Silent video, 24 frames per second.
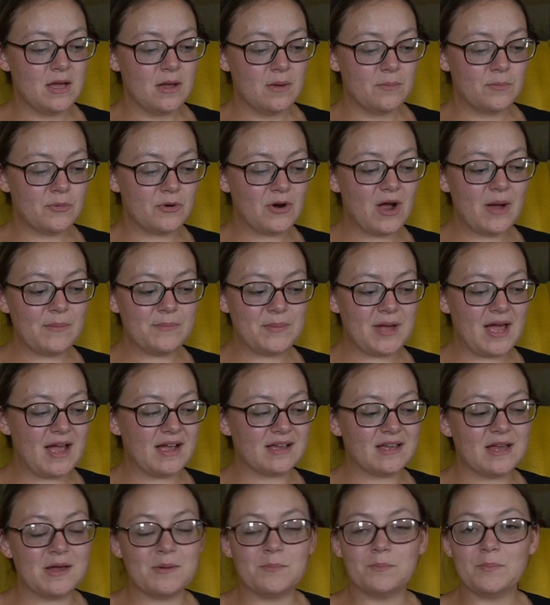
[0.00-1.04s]
brought
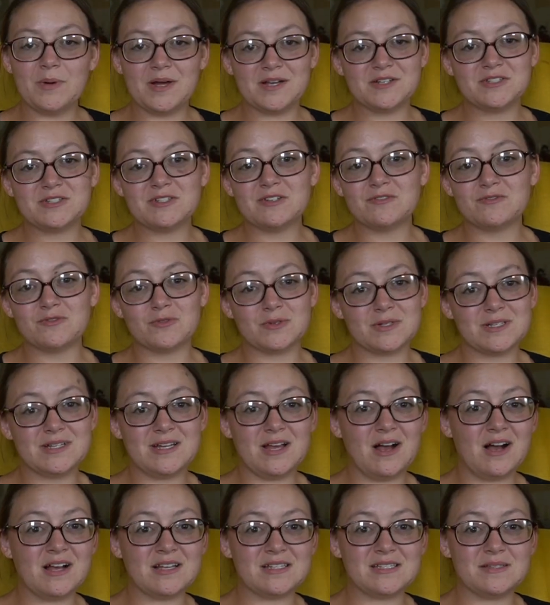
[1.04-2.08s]
back a bunch of really
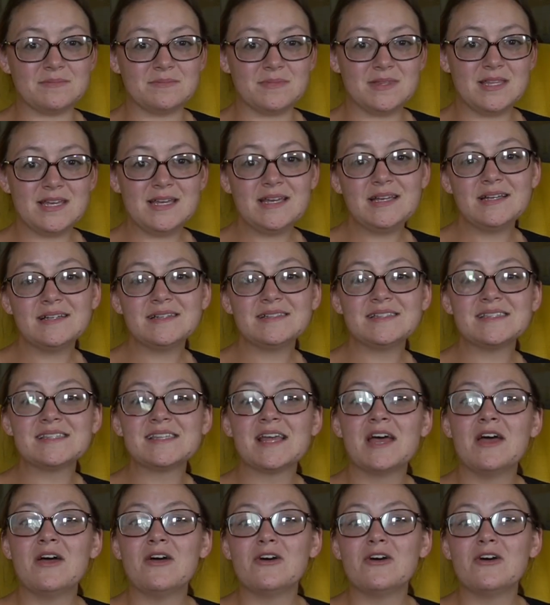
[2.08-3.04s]
awesome things